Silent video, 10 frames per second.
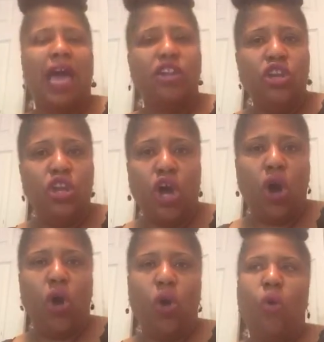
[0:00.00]
I
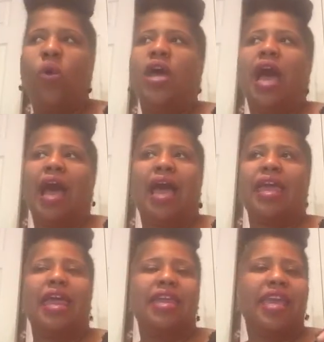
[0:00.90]
know,
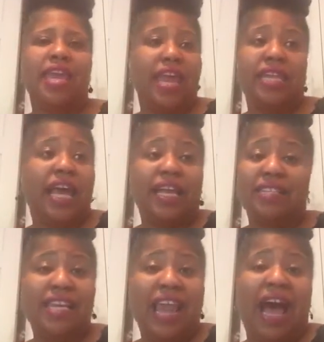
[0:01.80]
and like
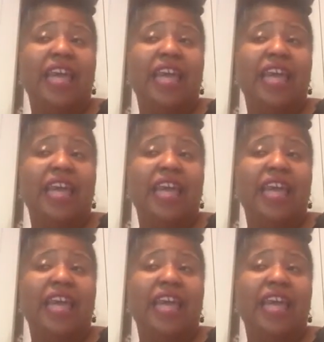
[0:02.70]
I said,